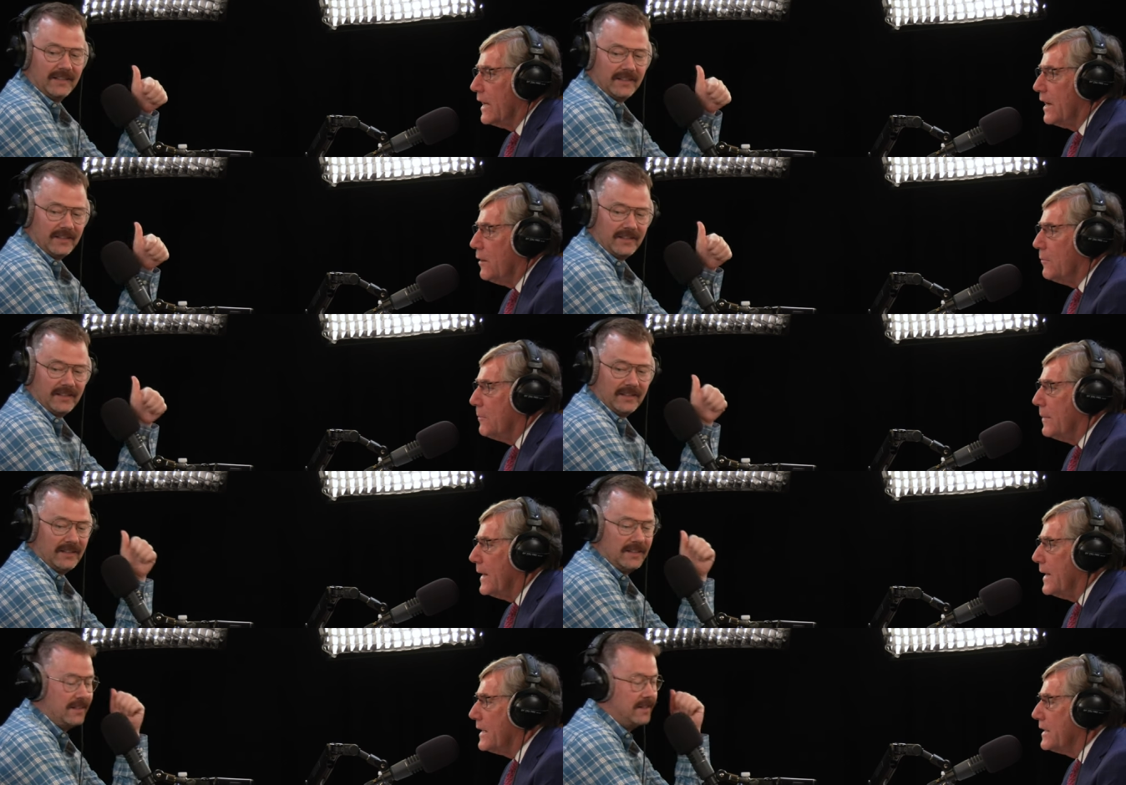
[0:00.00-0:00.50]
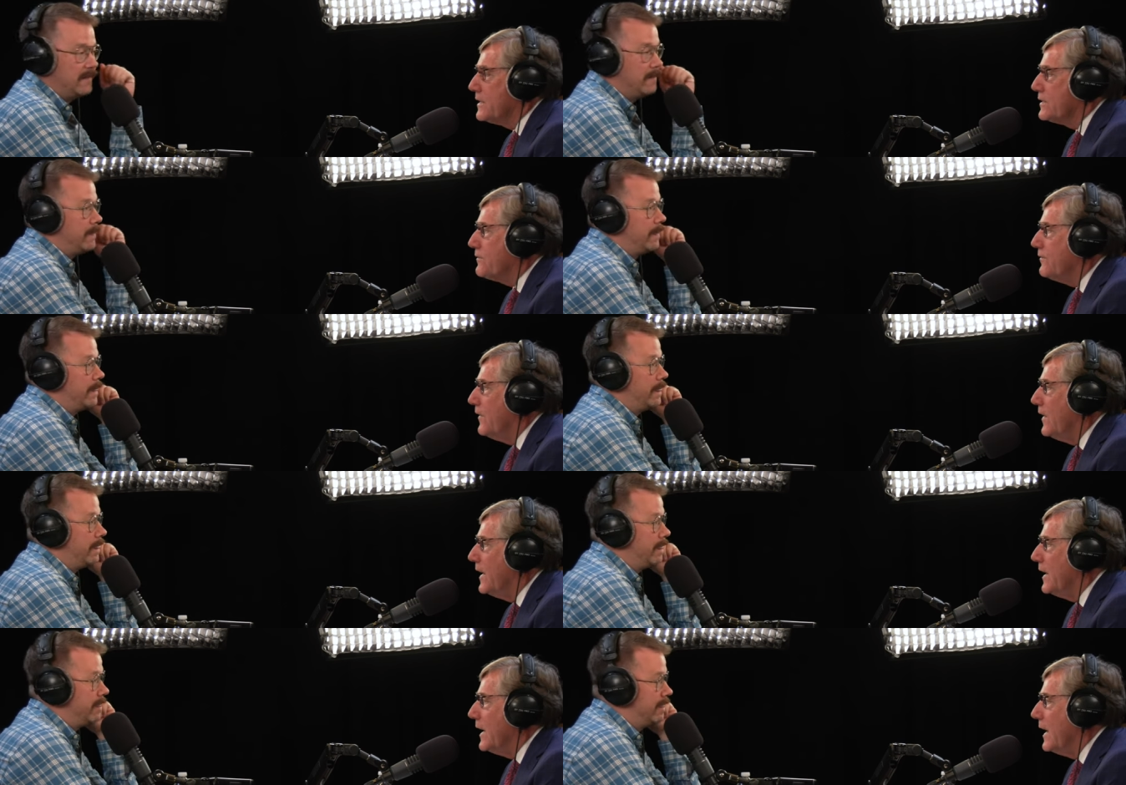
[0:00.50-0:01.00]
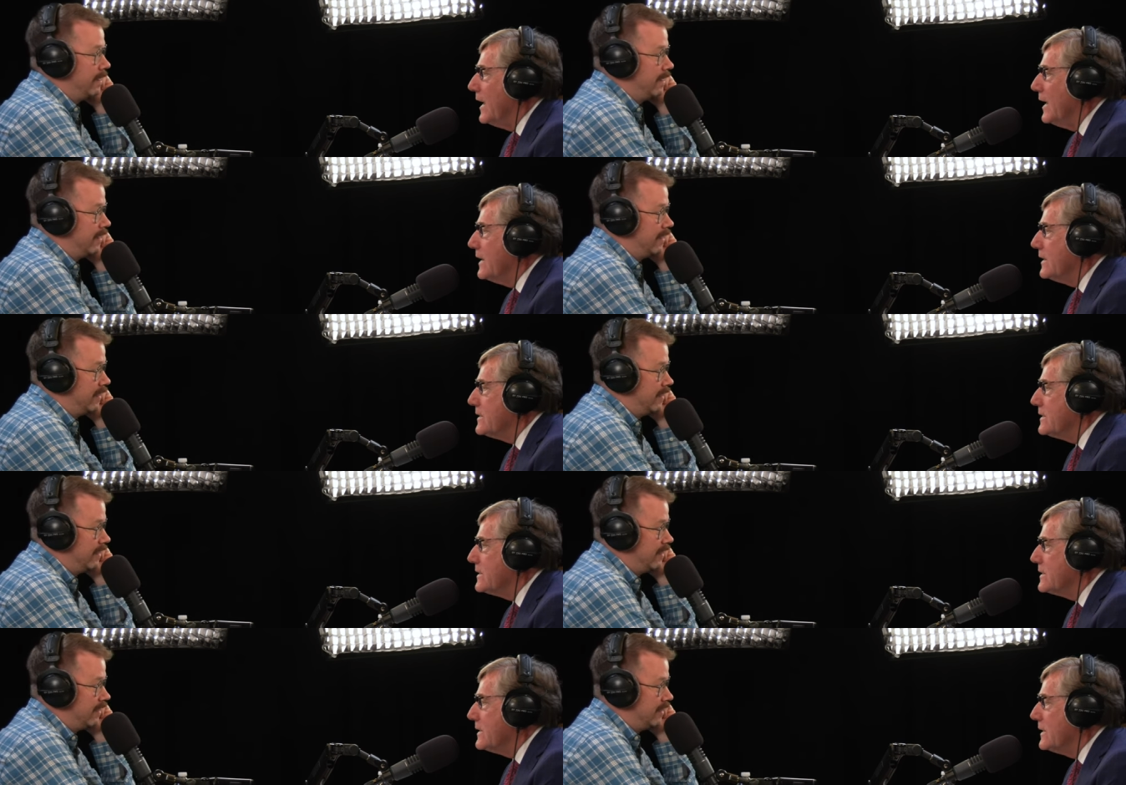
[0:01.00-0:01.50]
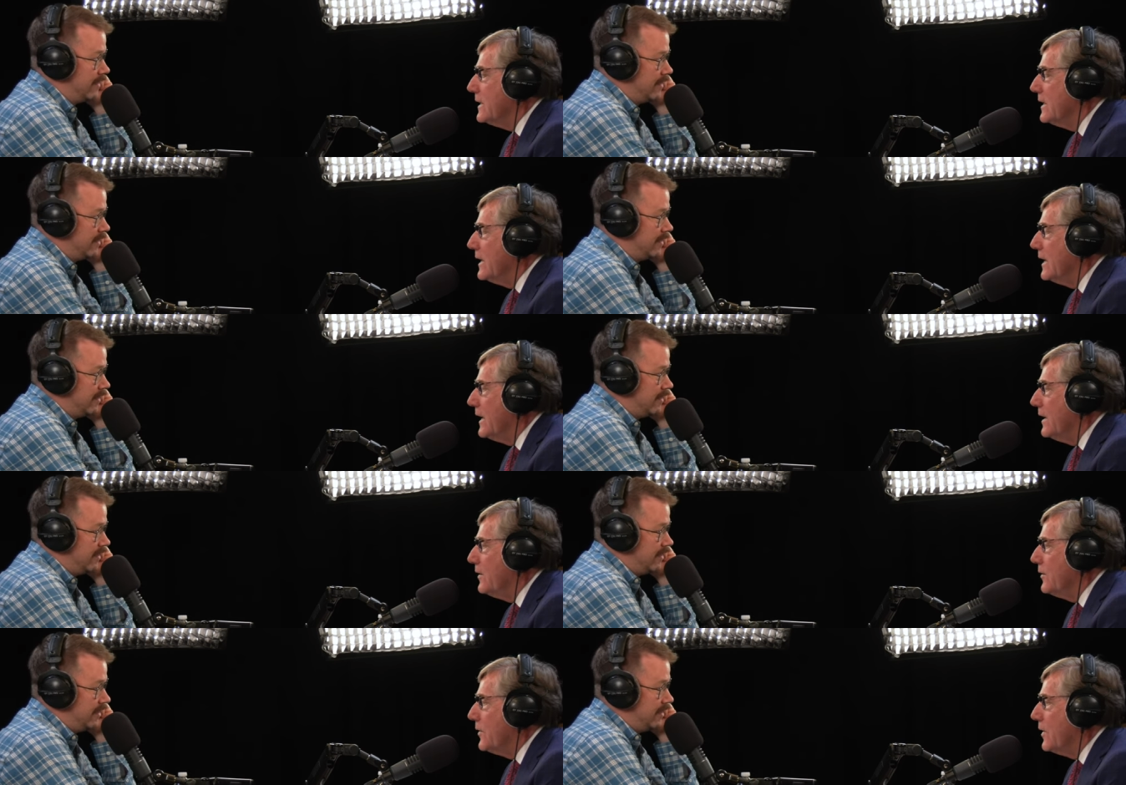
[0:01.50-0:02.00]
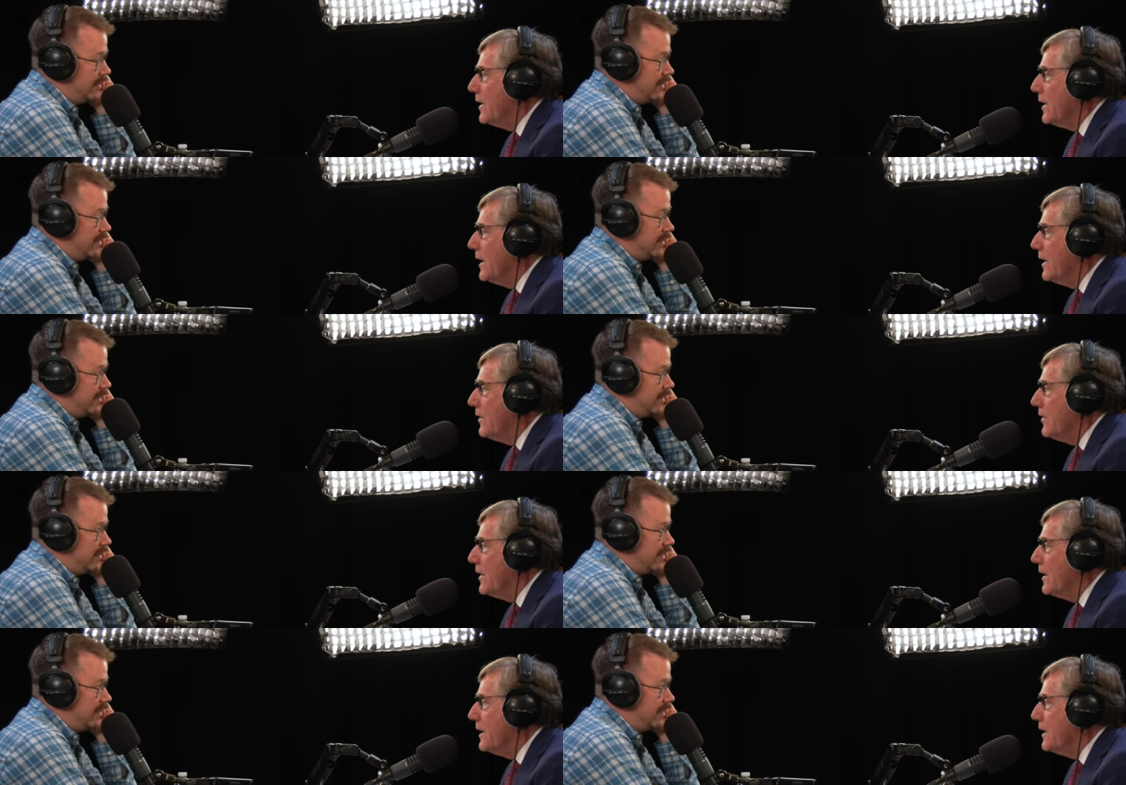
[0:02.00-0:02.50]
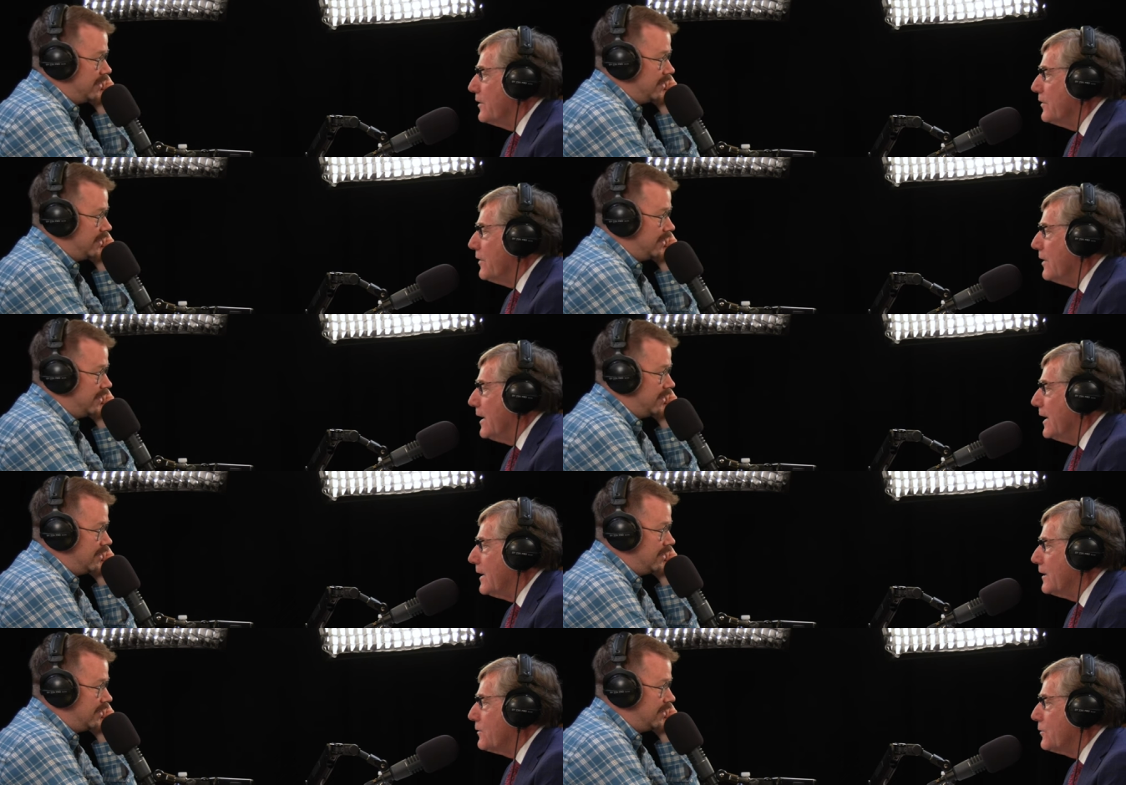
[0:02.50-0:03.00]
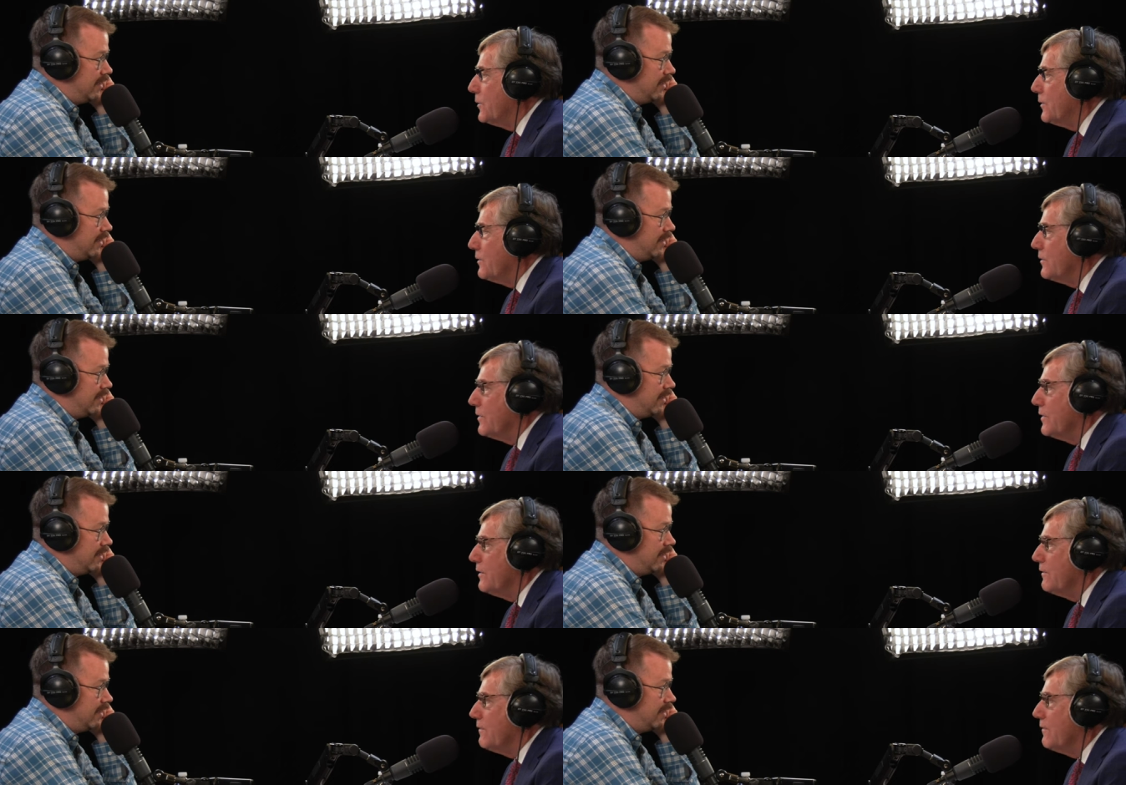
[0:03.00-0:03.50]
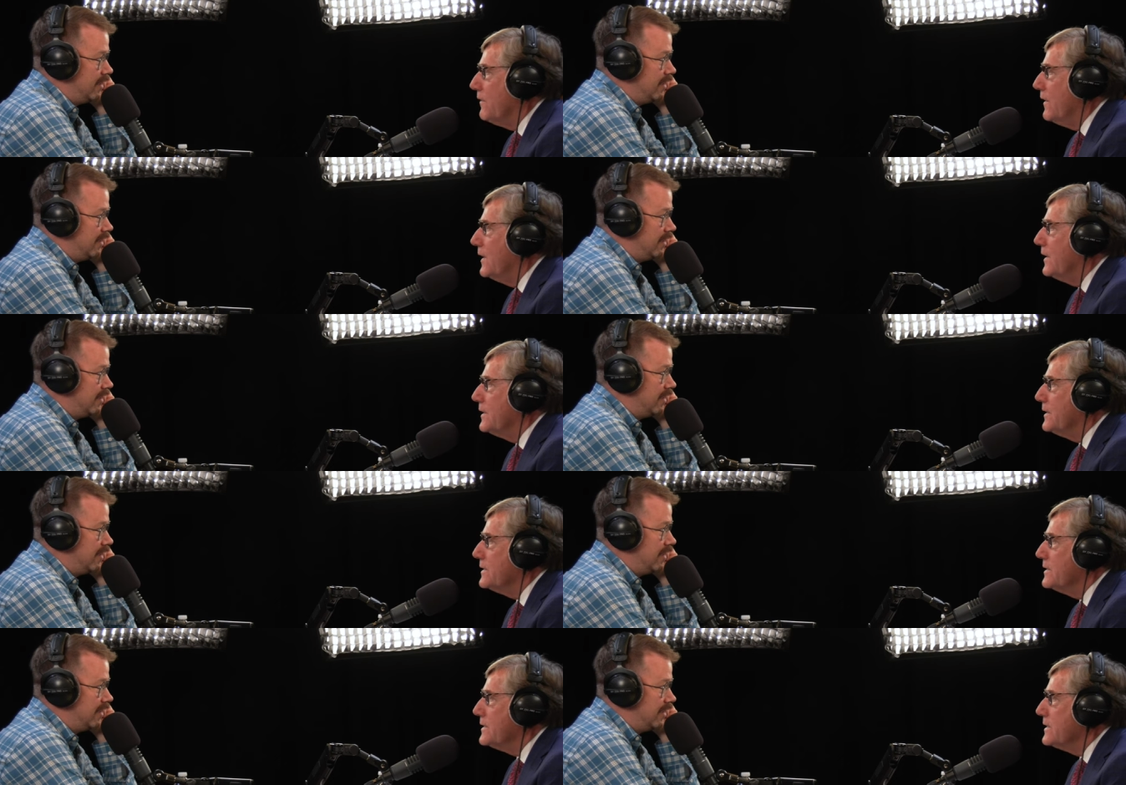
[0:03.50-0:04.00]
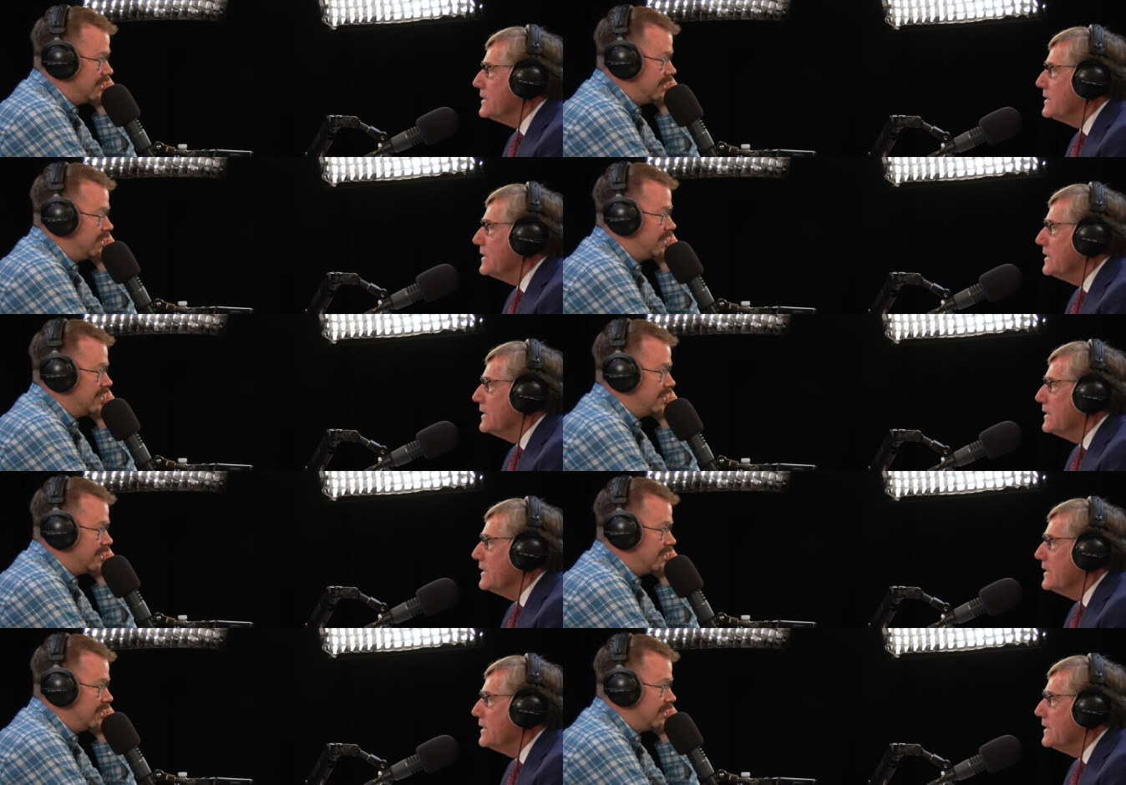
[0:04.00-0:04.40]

Speaker 1: how banks finance, how how they interact with the funds.